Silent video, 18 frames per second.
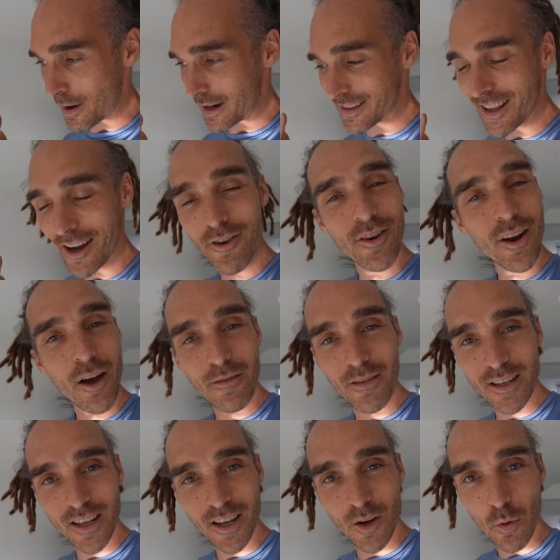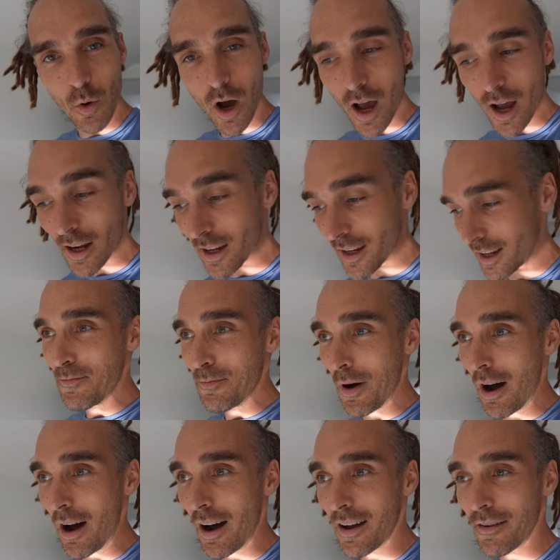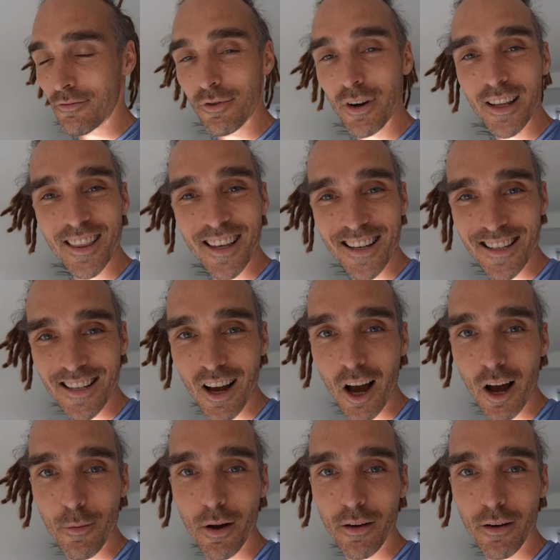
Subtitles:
I don't know if it's gonna work, but I've rigged this up.